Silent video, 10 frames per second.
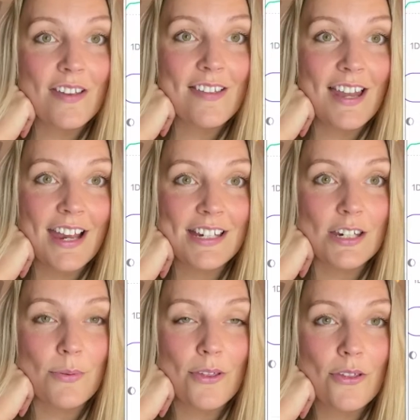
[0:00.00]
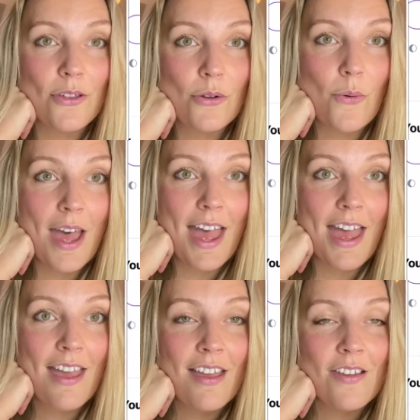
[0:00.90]
selected was Square.
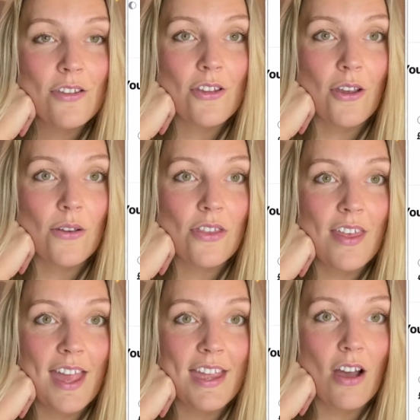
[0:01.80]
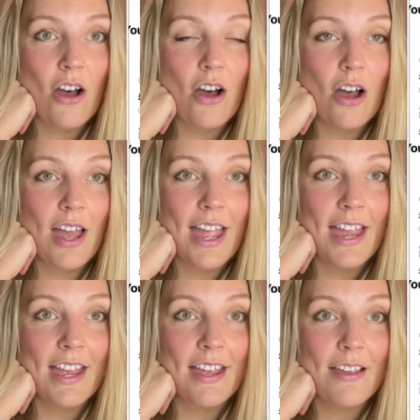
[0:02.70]
So they are
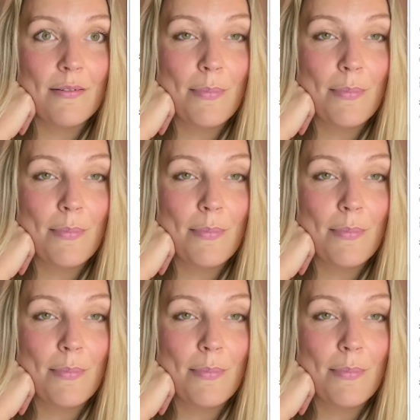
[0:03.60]
a